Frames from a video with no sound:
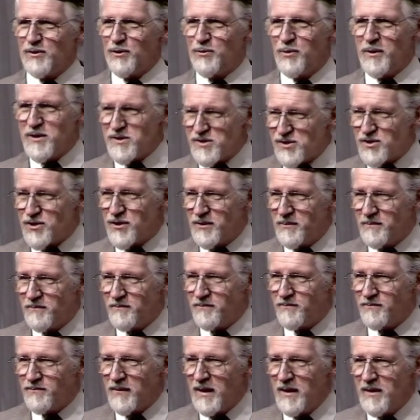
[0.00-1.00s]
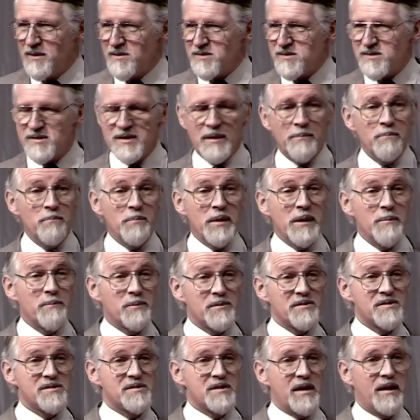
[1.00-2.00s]
question. Some
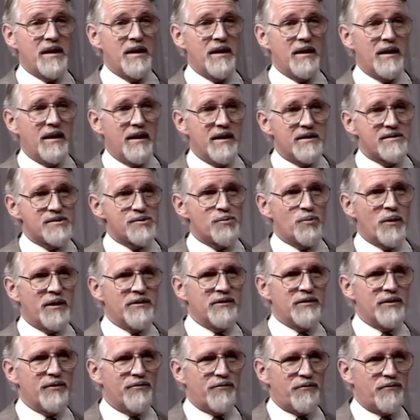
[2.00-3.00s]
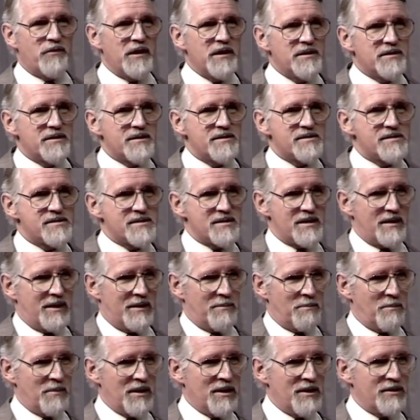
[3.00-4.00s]
people say it's when the fetus
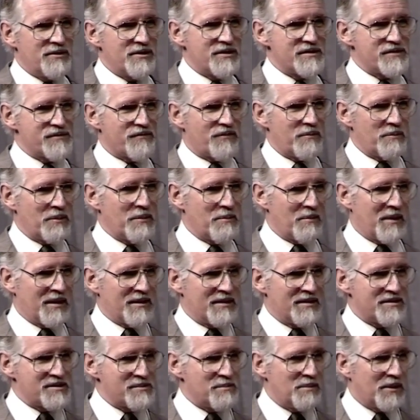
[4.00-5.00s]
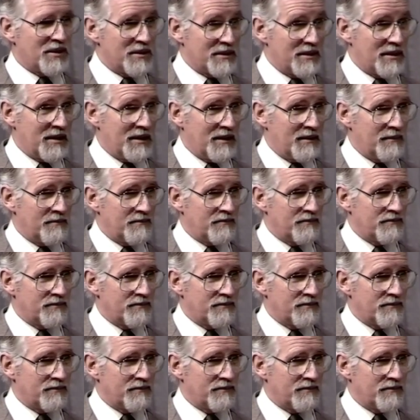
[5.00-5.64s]
emerges from the mother's body.